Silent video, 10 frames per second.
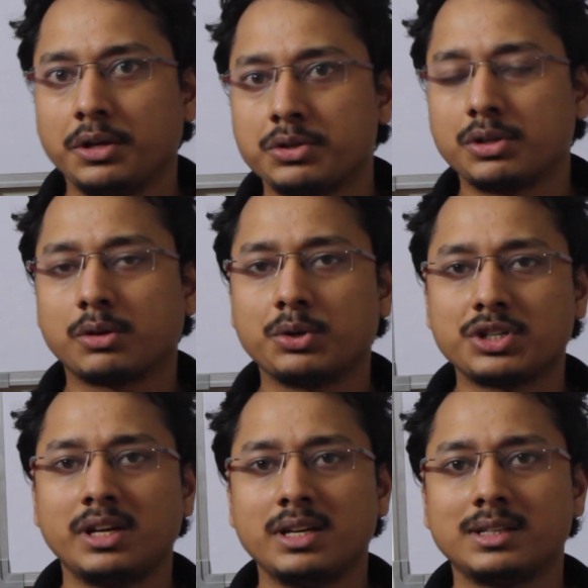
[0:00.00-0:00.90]
So the
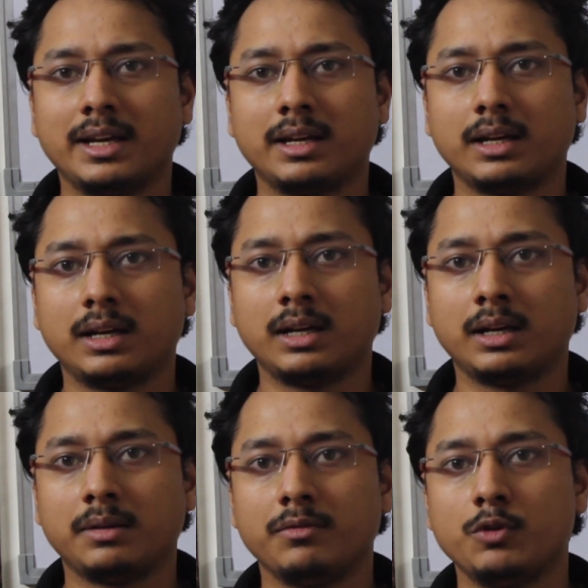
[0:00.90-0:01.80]
question is like,
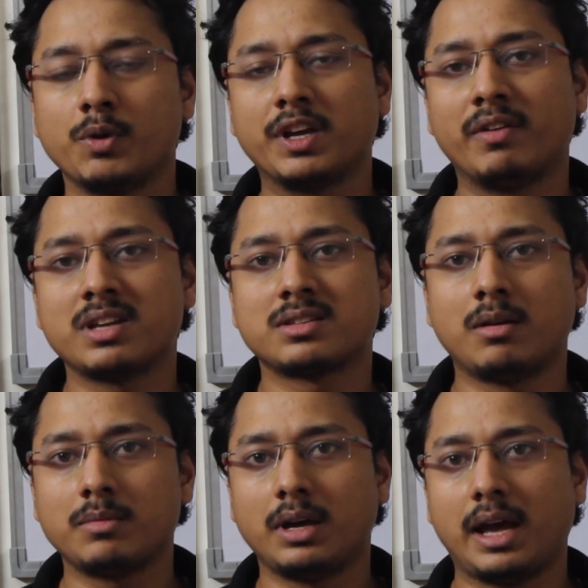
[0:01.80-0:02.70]
you are given a
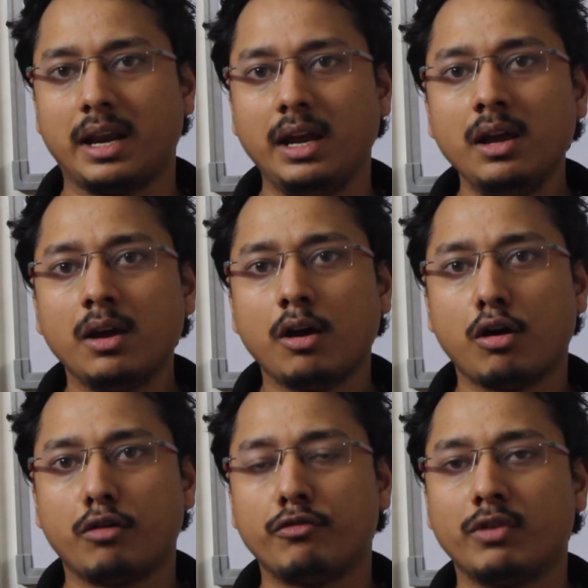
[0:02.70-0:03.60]
subarray
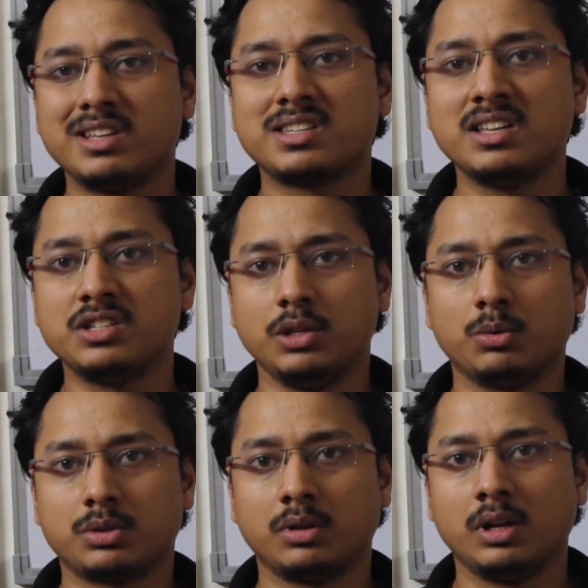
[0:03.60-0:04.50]
of ones and
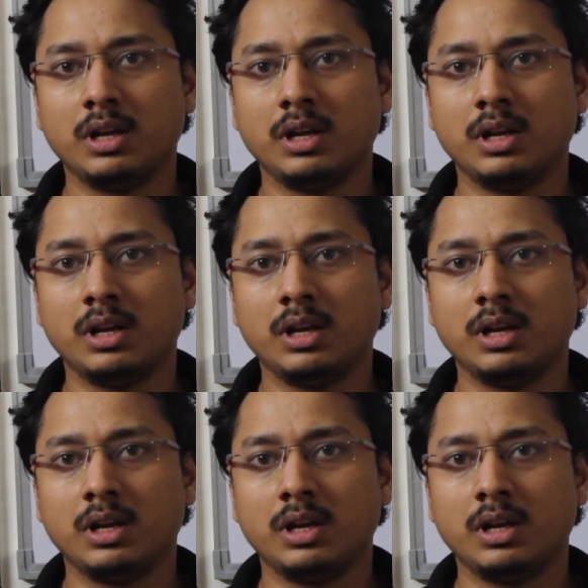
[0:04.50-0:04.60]
zeros.